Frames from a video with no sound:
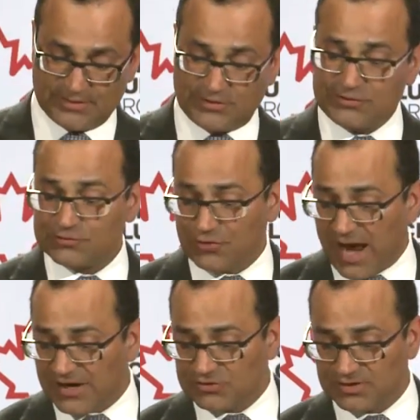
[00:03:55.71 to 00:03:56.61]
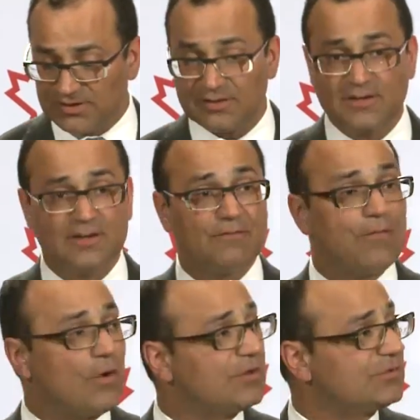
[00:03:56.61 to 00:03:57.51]
This strategy
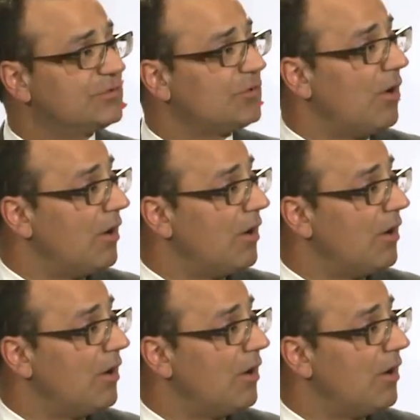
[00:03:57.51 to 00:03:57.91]
focuses